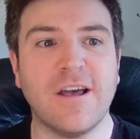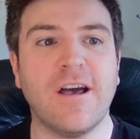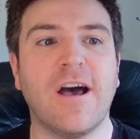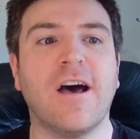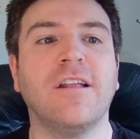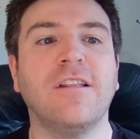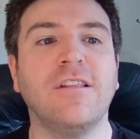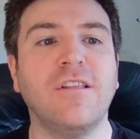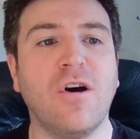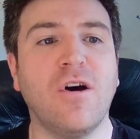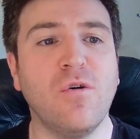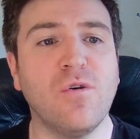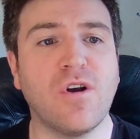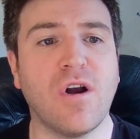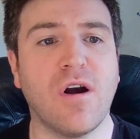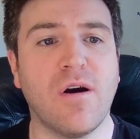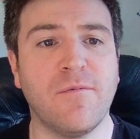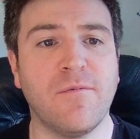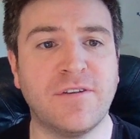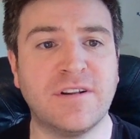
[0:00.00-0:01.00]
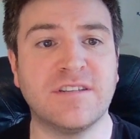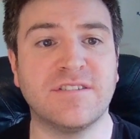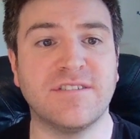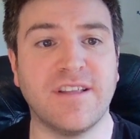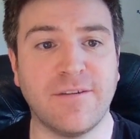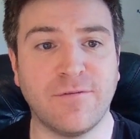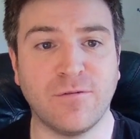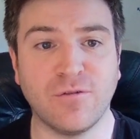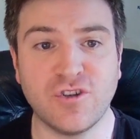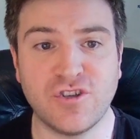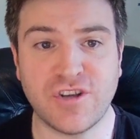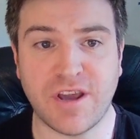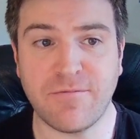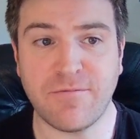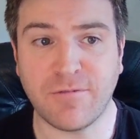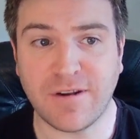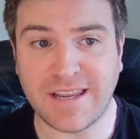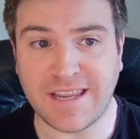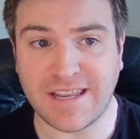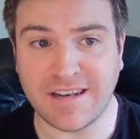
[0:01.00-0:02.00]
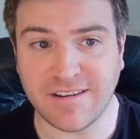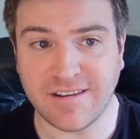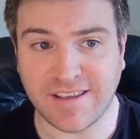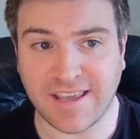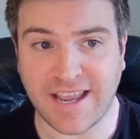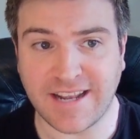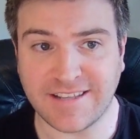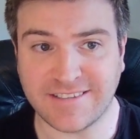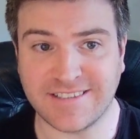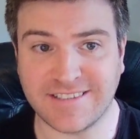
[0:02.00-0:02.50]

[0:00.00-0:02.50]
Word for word: "A low confidence level generally indicates